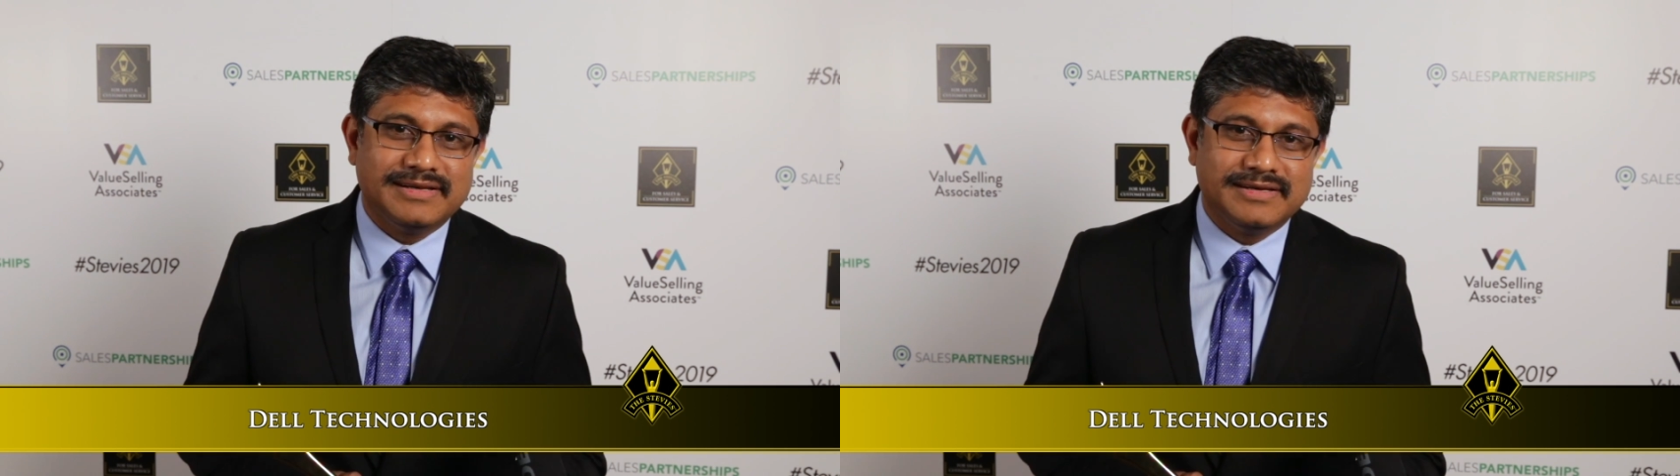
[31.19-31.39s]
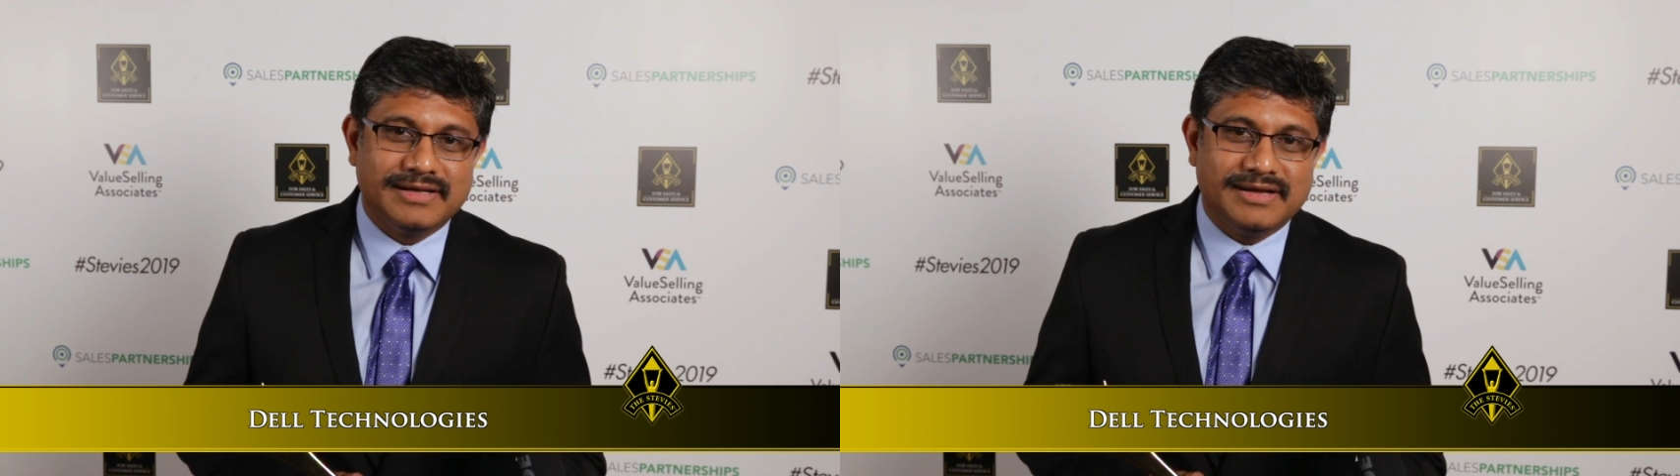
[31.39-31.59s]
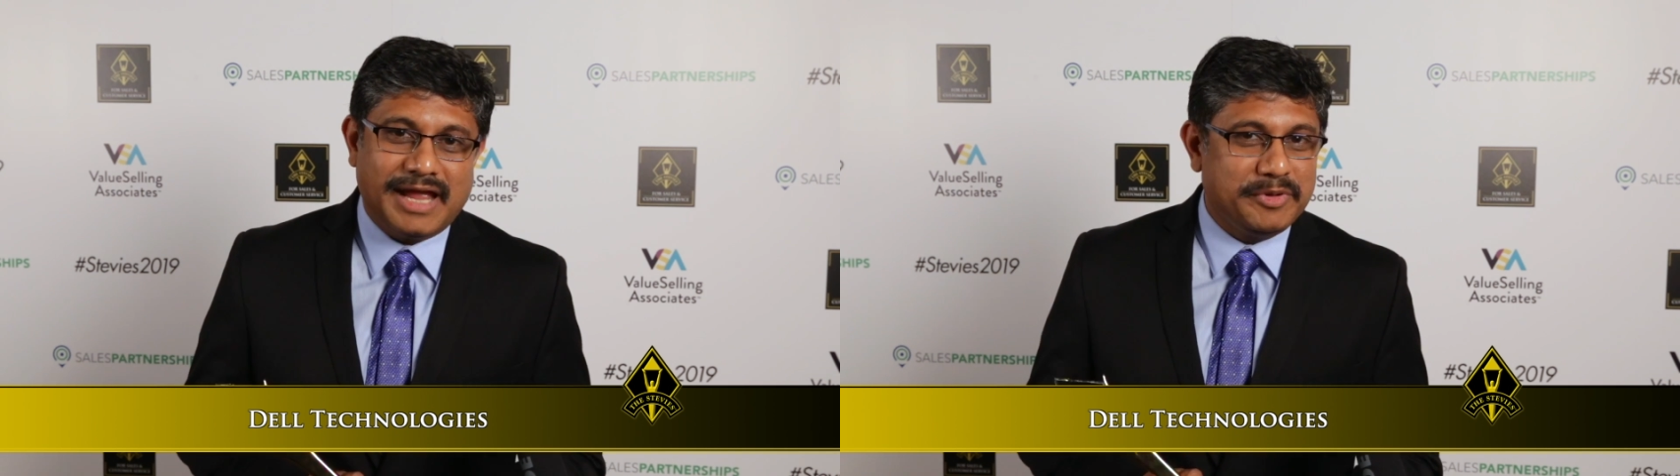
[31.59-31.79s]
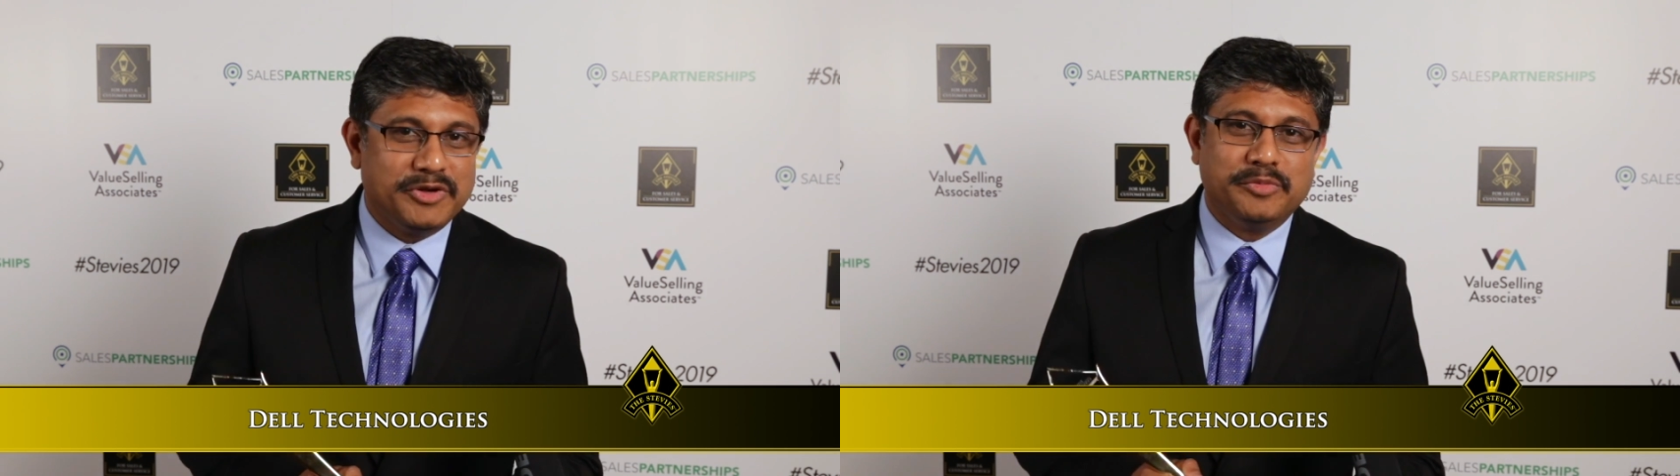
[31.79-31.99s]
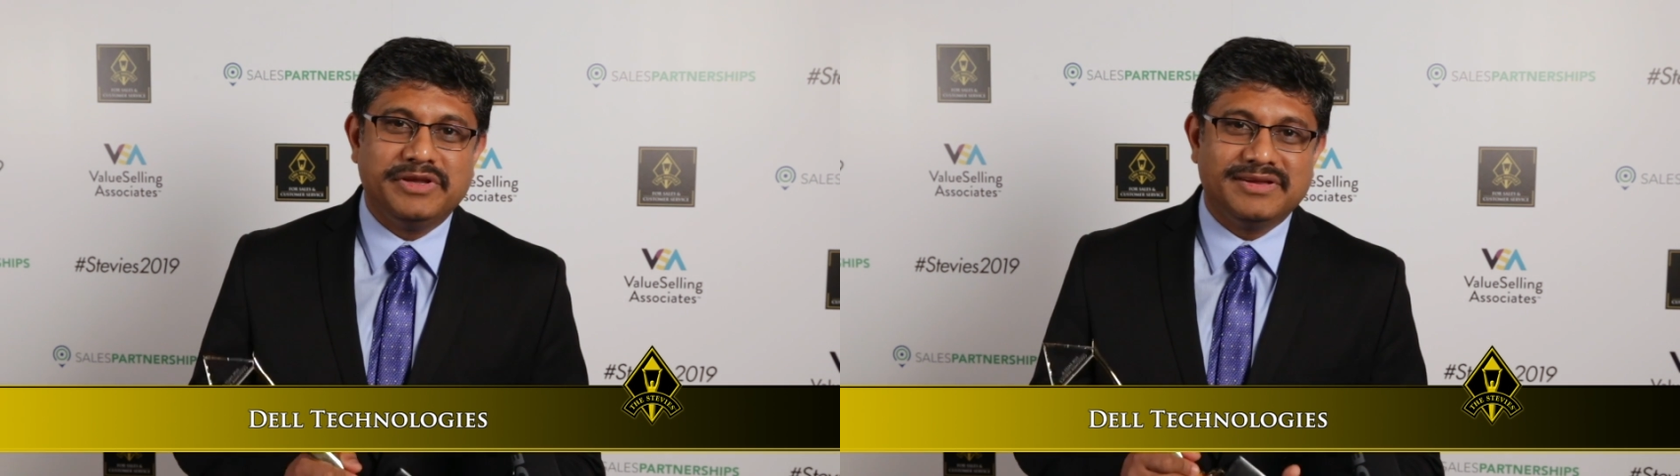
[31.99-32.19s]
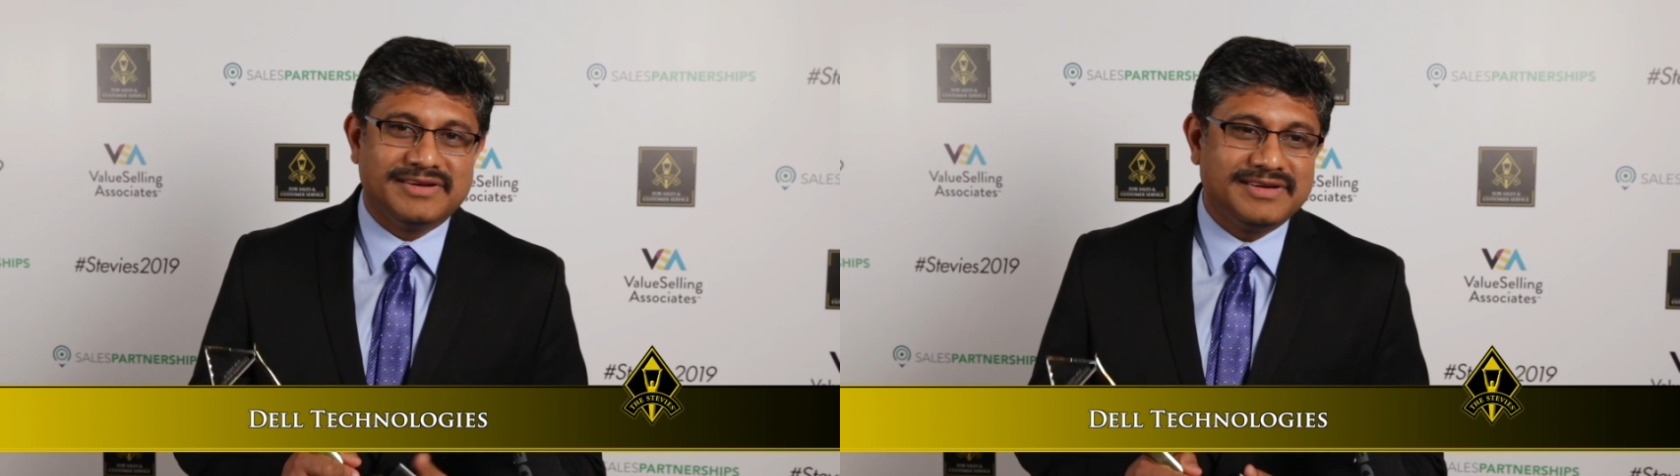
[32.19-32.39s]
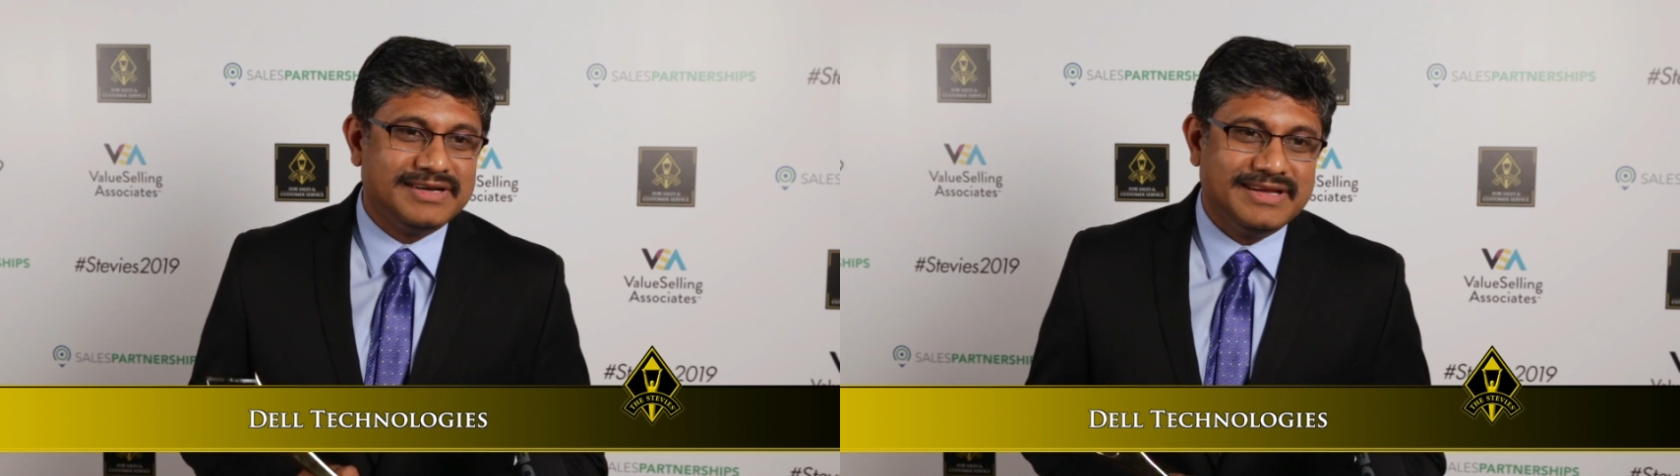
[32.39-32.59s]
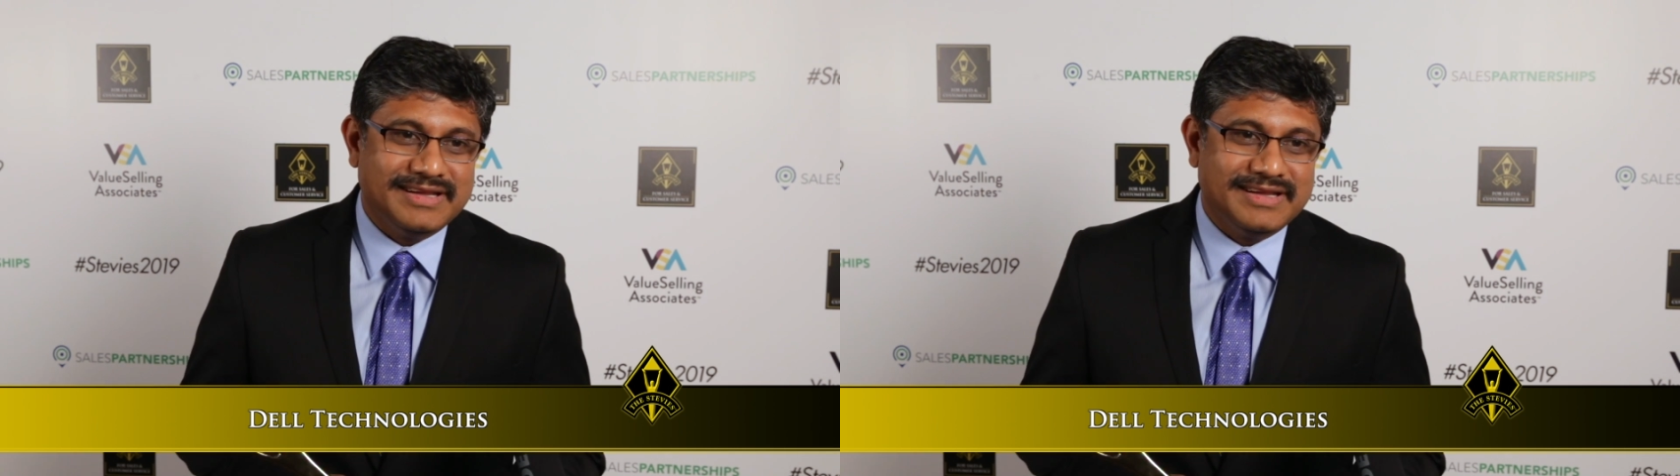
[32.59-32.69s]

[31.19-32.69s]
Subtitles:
And happy to be here